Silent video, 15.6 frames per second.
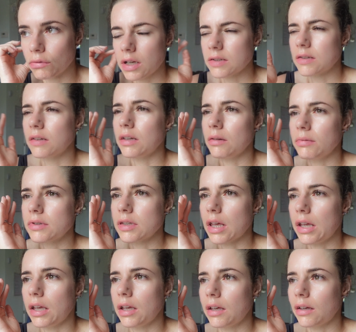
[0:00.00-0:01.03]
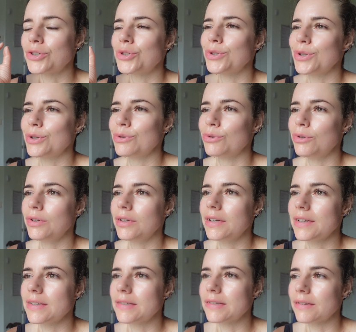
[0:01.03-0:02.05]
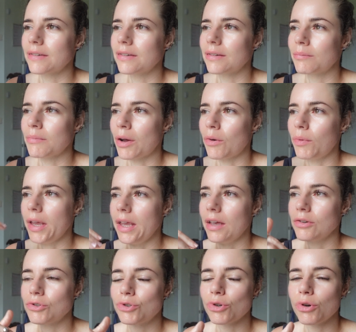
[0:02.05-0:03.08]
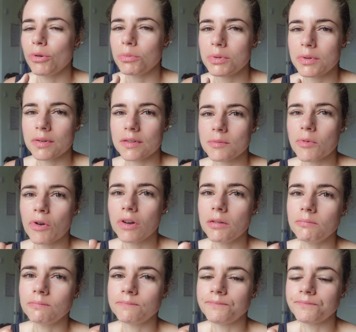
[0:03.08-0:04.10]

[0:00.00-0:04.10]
yesterday was like, I should have known because my weight has dropped this morning.